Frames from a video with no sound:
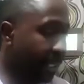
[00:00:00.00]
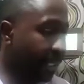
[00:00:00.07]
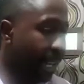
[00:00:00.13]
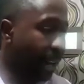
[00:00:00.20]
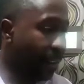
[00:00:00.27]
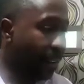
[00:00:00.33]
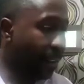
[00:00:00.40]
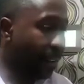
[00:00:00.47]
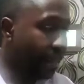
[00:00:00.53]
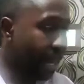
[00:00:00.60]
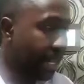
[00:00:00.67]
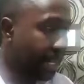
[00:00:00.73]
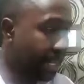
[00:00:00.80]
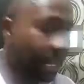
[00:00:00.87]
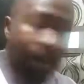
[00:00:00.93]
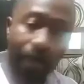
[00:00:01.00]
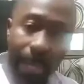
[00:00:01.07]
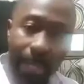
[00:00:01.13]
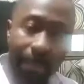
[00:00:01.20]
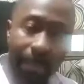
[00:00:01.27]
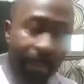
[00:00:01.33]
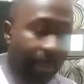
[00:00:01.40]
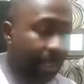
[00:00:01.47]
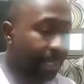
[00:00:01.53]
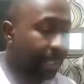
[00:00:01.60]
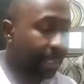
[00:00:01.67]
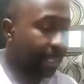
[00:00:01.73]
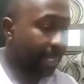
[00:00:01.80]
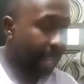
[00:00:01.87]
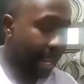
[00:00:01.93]
government still pin,
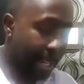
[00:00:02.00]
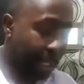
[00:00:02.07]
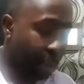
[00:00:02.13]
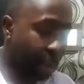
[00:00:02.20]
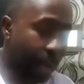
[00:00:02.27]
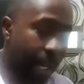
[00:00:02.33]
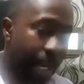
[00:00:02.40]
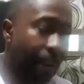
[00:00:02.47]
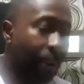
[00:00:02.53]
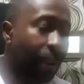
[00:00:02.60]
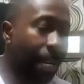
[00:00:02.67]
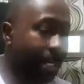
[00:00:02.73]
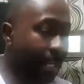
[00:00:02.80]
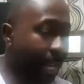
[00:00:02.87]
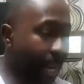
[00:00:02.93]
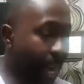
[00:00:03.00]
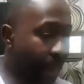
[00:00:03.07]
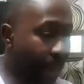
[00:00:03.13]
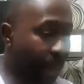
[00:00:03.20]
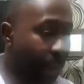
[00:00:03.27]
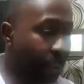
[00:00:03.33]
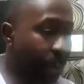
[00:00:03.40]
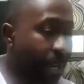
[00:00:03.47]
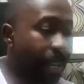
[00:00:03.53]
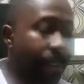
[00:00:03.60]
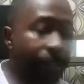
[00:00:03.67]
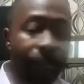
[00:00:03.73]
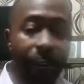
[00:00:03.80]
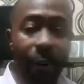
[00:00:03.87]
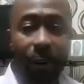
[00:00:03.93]
and the story go later come out where
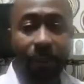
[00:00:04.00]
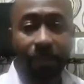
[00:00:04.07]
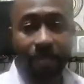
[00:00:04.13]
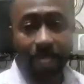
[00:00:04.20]
involve the